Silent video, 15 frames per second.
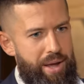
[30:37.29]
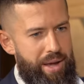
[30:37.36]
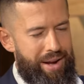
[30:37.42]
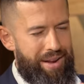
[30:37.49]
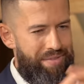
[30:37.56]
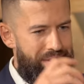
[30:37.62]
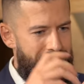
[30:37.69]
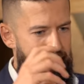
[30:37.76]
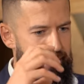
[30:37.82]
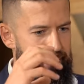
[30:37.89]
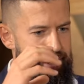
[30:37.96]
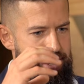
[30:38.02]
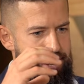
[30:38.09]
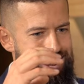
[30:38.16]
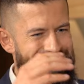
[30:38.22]
And I feel
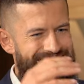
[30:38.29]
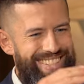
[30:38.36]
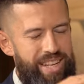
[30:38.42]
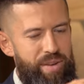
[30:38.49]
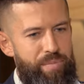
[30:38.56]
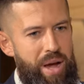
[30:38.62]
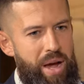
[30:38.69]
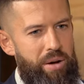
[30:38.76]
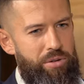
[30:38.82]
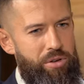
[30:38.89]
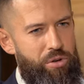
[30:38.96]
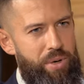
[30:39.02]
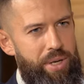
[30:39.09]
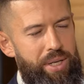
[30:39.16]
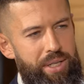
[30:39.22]
like it is
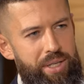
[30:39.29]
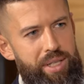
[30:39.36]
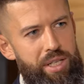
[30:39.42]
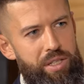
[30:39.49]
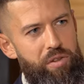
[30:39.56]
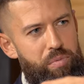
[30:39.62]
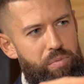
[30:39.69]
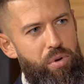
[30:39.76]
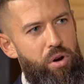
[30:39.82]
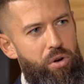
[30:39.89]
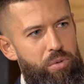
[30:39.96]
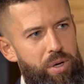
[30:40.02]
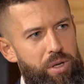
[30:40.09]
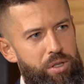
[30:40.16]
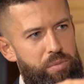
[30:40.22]
about creating a sense of
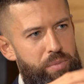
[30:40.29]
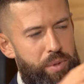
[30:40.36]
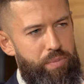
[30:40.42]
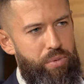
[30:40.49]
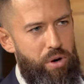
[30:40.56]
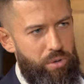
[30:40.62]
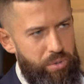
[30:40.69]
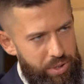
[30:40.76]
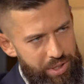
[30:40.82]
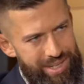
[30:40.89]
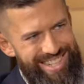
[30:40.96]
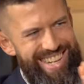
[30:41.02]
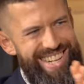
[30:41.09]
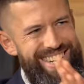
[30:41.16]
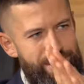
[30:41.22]
progress, but progress
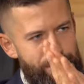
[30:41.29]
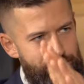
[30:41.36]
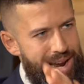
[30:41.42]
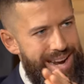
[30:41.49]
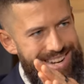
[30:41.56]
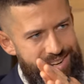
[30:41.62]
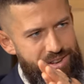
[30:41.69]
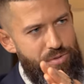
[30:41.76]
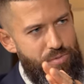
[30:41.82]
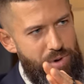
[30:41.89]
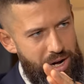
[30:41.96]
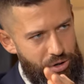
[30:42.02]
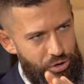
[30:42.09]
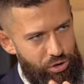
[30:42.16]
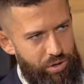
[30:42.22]
into the right
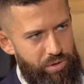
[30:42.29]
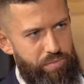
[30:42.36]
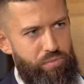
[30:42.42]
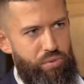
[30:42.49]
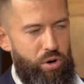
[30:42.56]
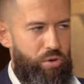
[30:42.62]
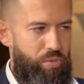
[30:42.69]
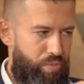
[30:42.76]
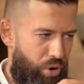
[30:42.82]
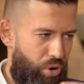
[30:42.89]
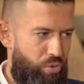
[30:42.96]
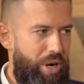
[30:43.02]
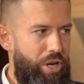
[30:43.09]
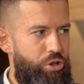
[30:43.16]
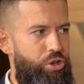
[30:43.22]
direction.
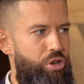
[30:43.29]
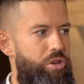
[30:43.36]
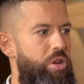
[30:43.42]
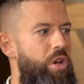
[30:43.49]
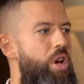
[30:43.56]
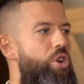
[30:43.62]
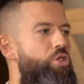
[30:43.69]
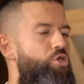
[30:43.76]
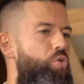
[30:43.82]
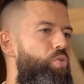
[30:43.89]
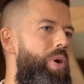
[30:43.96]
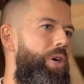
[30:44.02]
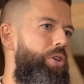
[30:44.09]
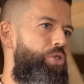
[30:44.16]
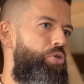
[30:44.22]
Progression
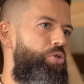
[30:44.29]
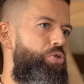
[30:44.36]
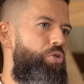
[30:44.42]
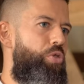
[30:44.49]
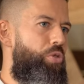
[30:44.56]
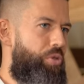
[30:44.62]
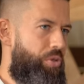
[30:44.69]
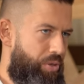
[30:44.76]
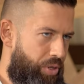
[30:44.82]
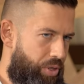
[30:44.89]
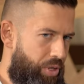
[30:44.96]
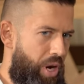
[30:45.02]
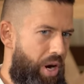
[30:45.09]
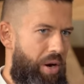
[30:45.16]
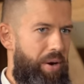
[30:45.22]
towards your northern
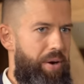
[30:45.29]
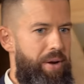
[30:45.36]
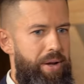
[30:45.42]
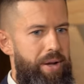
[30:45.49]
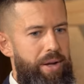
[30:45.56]
star.